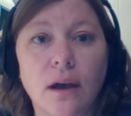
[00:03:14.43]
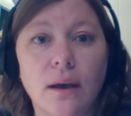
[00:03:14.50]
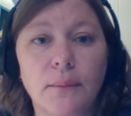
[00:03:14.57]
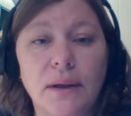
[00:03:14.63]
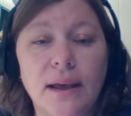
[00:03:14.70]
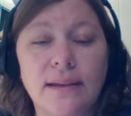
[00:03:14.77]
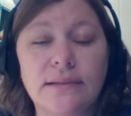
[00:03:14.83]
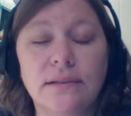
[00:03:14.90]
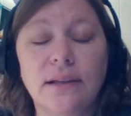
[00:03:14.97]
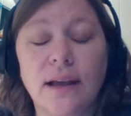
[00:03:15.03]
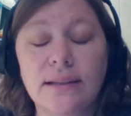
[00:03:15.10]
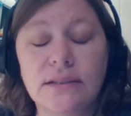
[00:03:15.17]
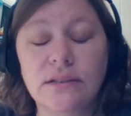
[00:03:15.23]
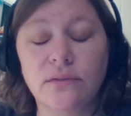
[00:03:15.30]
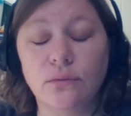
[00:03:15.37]
It has
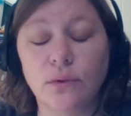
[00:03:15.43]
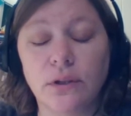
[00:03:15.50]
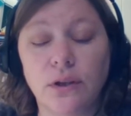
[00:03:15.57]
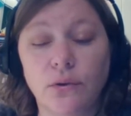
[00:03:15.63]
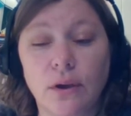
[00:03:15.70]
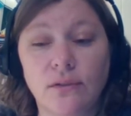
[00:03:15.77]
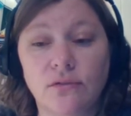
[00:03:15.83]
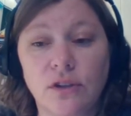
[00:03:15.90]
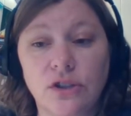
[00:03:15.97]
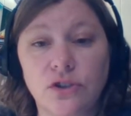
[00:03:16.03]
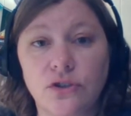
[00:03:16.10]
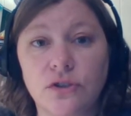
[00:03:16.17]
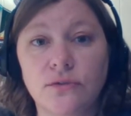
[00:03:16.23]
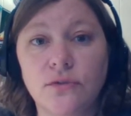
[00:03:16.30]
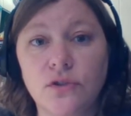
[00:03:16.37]
lots of really great
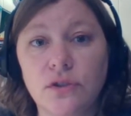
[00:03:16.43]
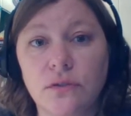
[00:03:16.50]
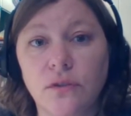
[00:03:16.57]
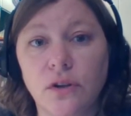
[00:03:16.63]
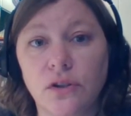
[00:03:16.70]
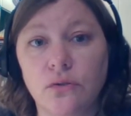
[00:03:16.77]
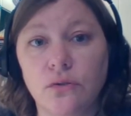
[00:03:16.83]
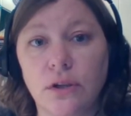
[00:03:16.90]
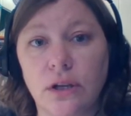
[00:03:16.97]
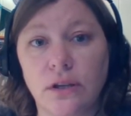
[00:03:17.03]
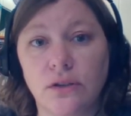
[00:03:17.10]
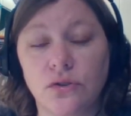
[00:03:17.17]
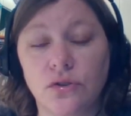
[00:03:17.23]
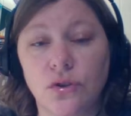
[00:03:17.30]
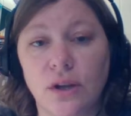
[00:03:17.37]
features. First of all, you can
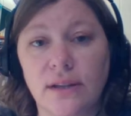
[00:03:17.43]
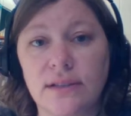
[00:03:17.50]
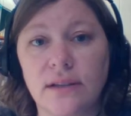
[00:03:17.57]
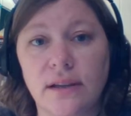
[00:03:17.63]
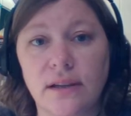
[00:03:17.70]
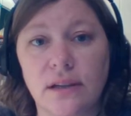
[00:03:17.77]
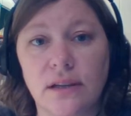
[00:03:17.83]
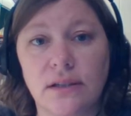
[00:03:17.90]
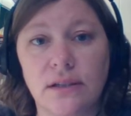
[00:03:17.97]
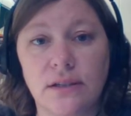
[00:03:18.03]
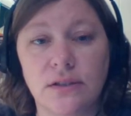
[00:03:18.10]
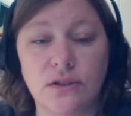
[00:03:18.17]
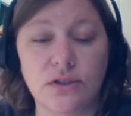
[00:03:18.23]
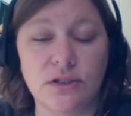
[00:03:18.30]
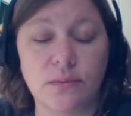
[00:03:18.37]
translate it
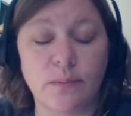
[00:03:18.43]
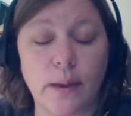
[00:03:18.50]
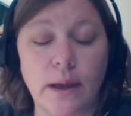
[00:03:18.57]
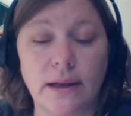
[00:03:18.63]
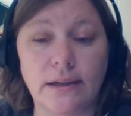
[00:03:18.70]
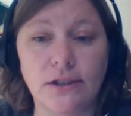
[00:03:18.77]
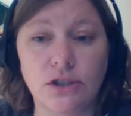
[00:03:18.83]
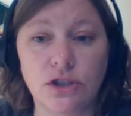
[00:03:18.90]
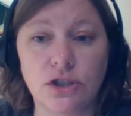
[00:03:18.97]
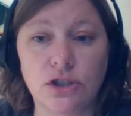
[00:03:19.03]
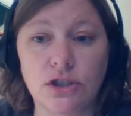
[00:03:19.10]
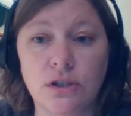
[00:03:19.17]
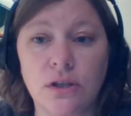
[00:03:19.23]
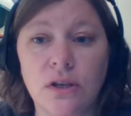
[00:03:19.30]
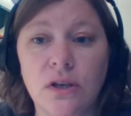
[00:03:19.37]
into
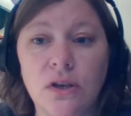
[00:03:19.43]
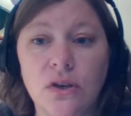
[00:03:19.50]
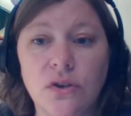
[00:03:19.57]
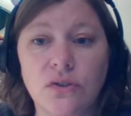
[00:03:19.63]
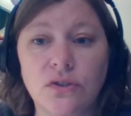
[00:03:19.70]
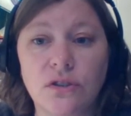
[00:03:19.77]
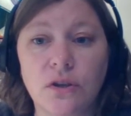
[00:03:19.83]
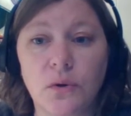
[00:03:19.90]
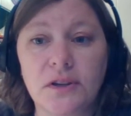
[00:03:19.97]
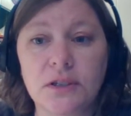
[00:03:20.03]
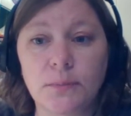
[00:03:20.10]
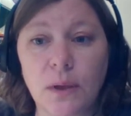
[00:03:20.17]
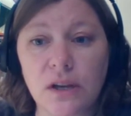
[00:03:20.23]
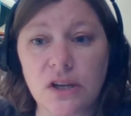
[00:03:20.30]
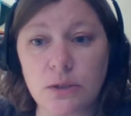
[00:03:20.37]
Spanish. So our
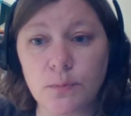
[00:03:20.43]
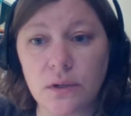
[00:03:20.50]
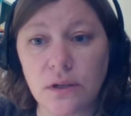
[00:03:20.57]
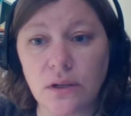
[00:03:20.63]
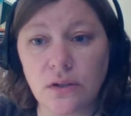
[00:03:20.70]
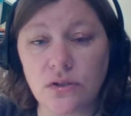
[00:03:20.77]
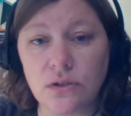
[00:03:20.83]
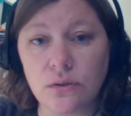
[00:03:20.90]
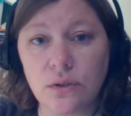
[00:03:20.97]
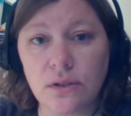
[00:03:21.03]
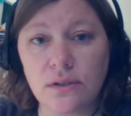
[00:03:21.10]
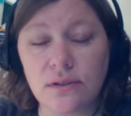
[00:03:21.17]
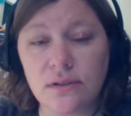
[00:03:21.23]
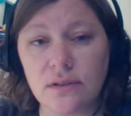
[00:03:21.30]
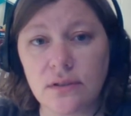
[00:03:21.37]
Spanish speaking
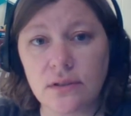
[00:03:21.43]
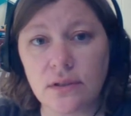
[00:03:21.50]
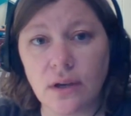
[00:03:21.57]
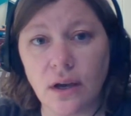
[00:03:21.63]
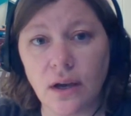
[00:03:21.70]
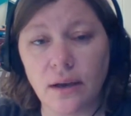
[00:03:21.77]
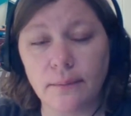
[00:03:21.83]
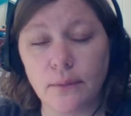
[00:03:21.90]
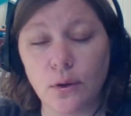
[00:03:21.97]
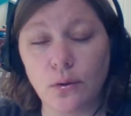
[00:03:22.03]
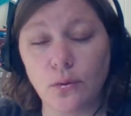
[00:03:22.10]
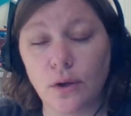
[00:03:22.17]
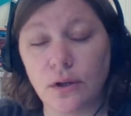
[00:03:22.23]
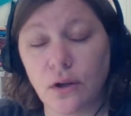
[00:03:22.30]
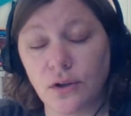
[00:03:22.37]
students
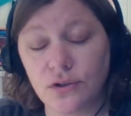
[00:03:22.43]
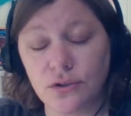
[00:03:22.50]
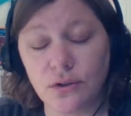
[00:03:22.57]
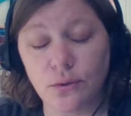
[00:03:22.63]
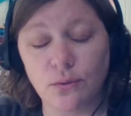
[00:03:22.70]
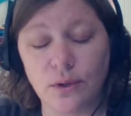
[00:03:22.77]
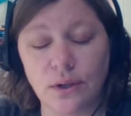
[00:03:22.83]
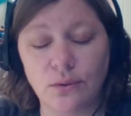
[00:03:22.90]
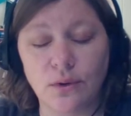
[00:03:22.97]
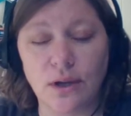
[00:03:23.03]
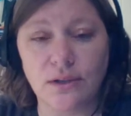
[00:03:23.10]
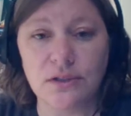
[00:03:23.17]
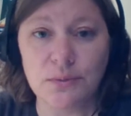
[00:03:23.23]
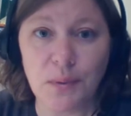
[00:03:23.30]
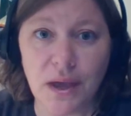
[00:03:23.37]
who can also read and write
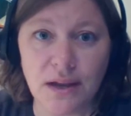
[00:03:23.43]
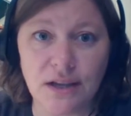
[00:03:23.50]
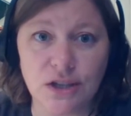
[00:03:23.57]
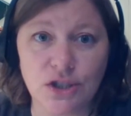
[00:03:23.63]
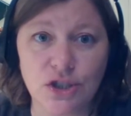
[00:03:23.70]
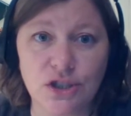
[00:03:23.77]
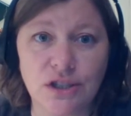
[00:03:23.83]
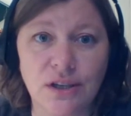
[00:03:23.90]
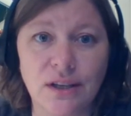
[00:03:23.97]
in Spanish,